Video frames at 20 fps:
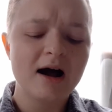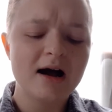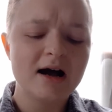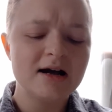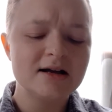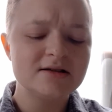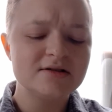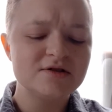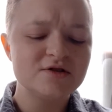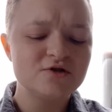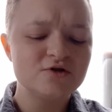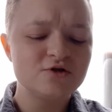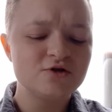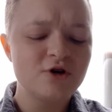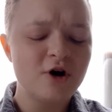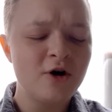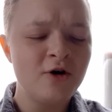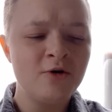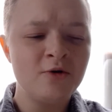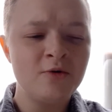As
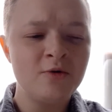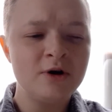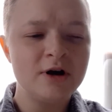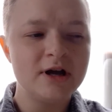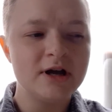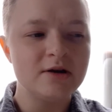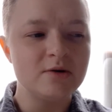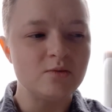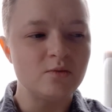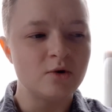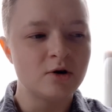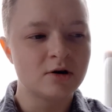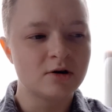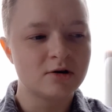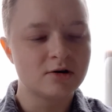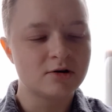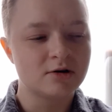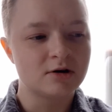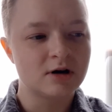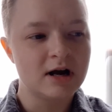though it
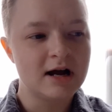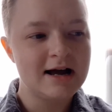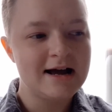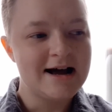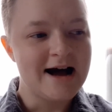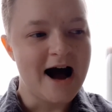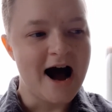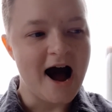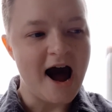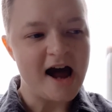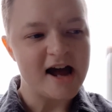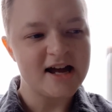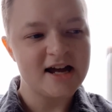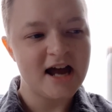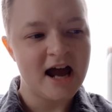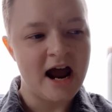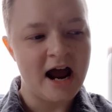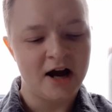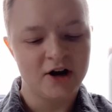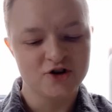were a
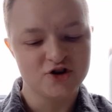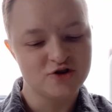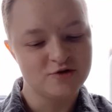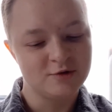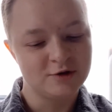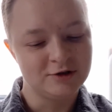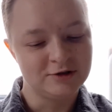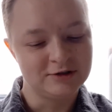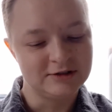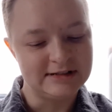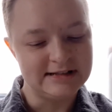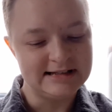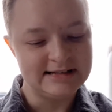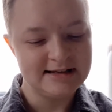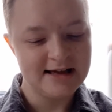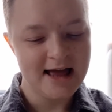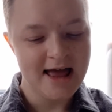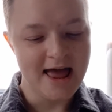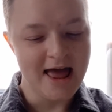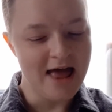casual,
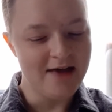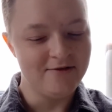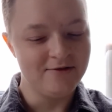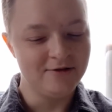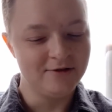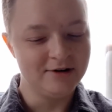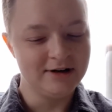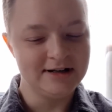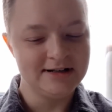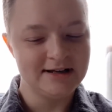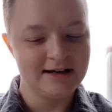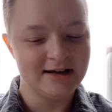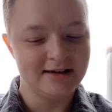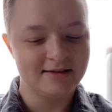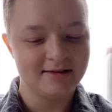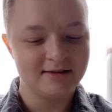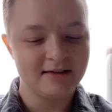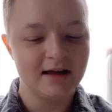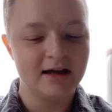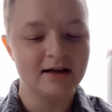everyday
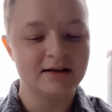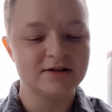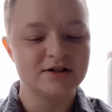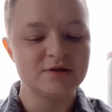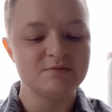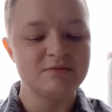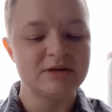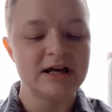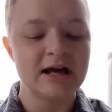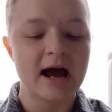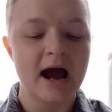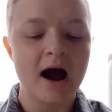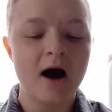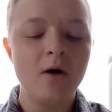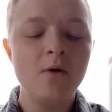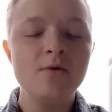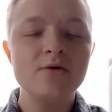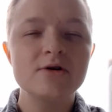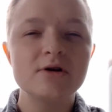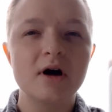thing to be
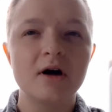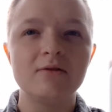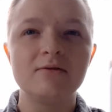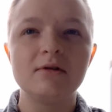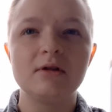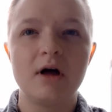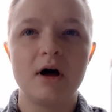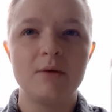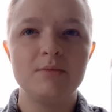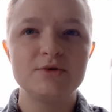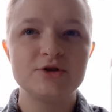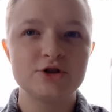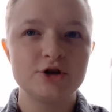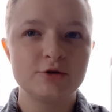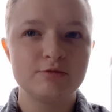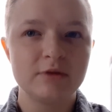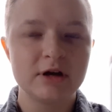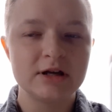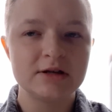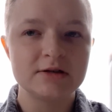out of lobster
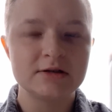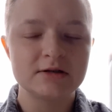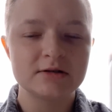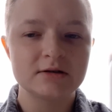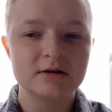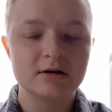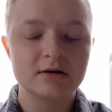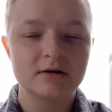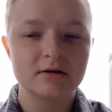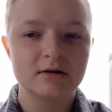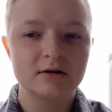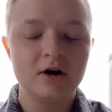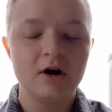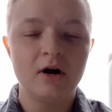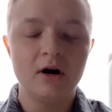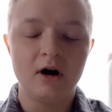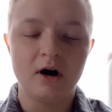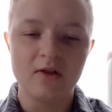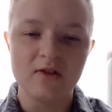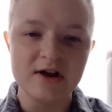bisque
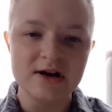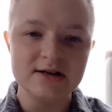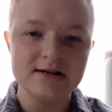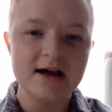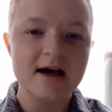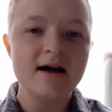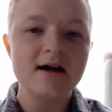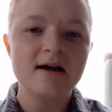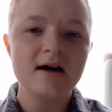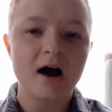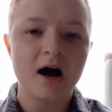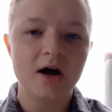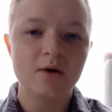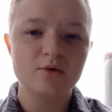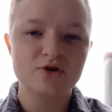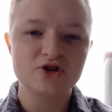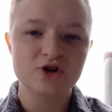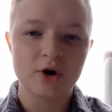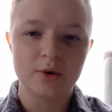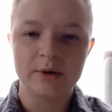on the day I
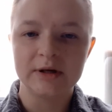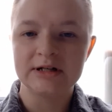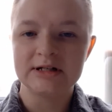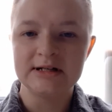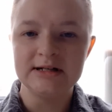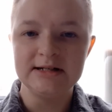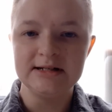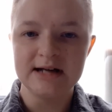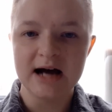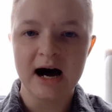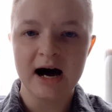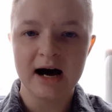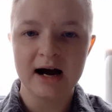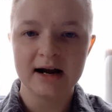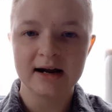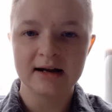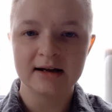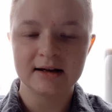was going to die.